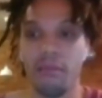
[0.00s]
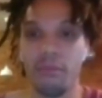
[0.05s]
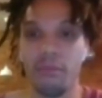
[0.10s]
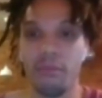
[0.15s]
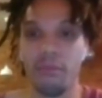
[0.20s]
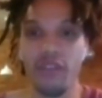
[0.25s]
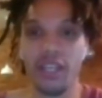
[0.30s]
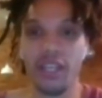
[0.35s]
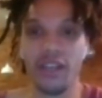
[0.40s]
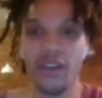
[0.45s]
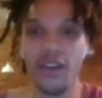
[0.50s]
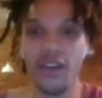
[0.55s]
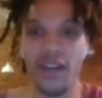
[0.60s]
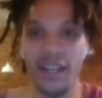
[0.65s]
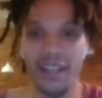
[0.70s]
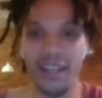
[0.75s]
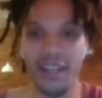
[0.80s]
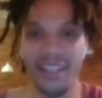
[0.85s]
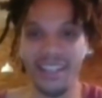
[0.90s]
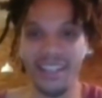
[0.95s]
to play. So, moving
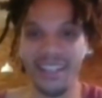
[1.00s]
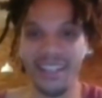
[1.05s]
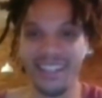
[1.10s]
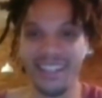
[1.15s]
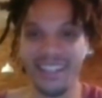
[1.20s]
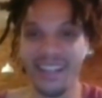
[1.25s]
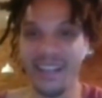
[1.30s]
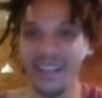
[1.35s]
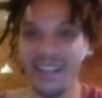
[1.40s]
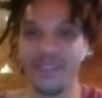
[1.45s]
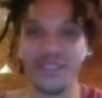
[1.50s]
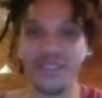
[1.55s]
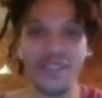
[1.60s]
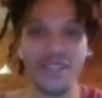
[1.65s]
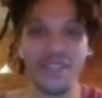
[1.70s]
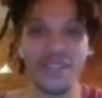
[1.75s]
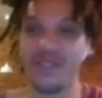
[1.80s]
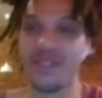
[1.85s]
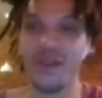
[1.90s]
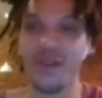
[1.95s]
on.
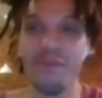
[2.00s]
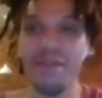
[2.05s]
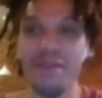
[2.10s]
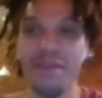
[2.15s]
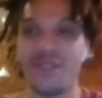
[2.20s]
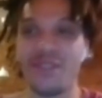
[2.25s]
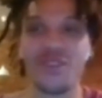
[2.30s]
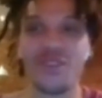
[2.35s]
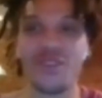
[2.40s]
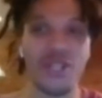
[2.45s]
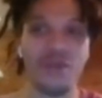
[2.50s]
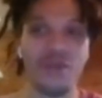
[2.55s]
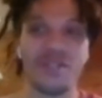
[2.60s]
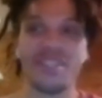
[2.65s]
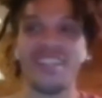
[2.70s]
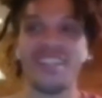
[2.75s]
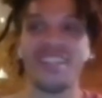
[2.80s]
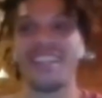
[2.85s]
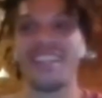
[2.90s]
There's so much juice in